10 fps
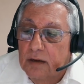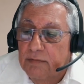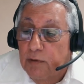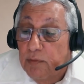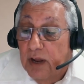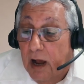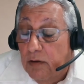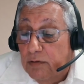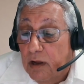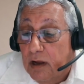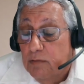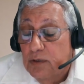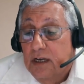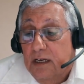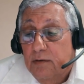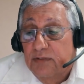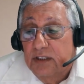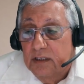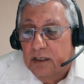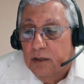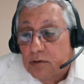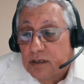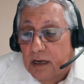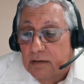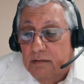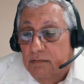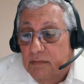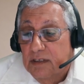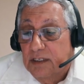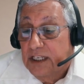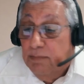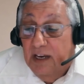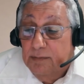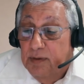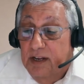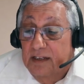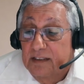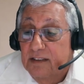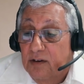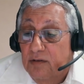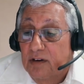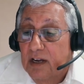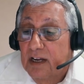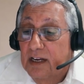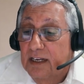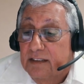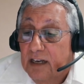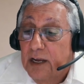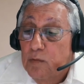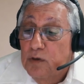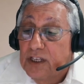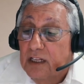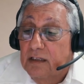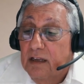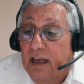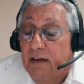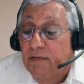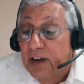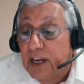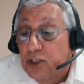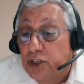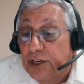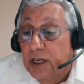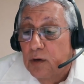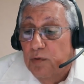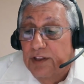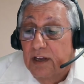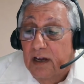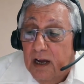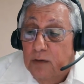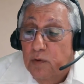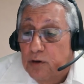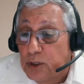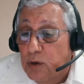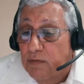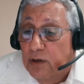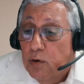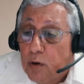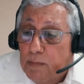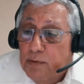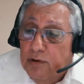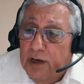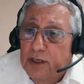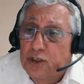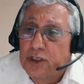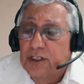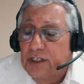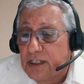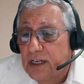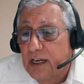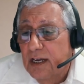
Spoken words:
from the outside of it, it looks like C++. So it's a language that every engineer, whether hardware or software or computer engineers,